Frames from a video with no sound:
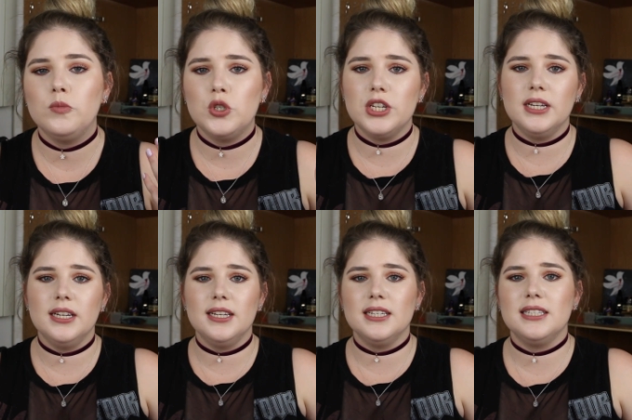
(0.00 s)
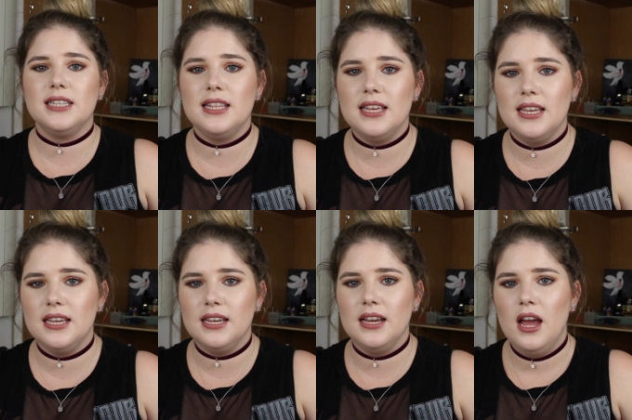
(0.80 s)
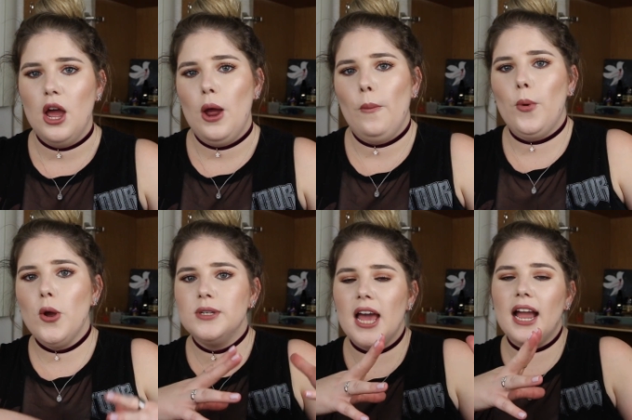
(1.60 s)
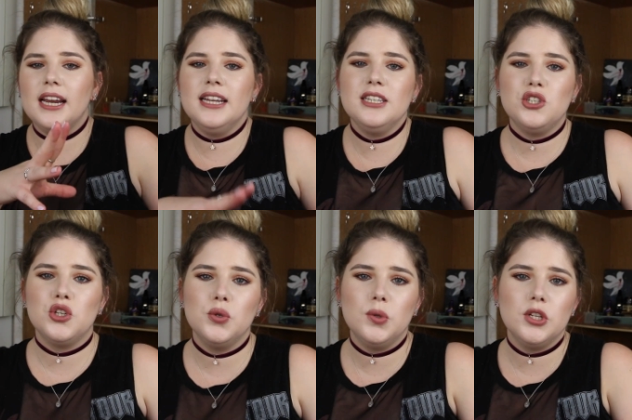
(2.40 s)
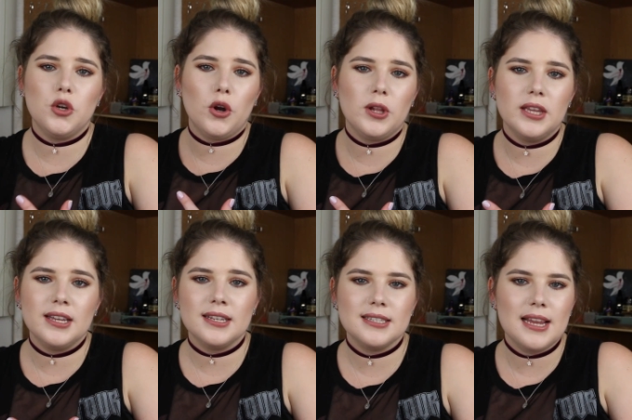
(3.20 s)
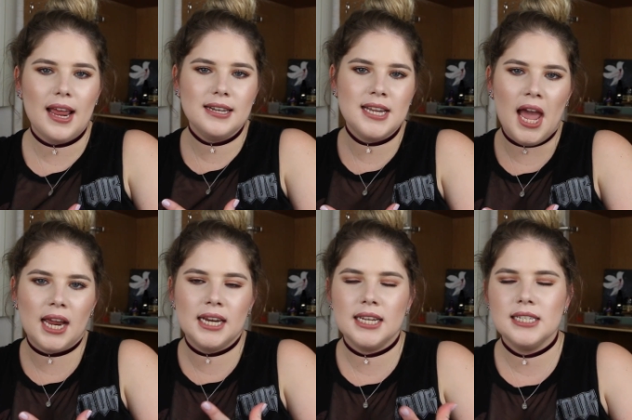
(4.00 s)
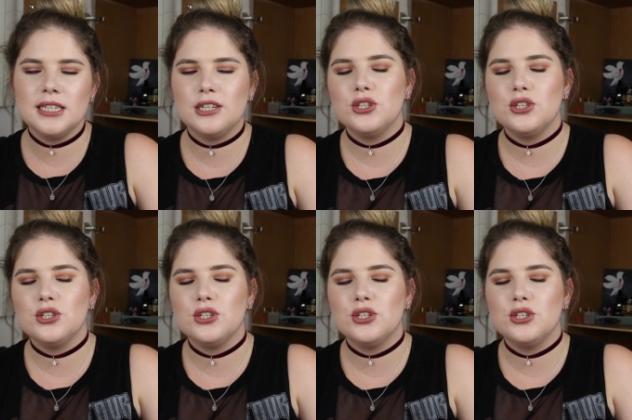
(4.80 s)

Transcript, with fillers: She is the protagonist to the Darkling's antagonist.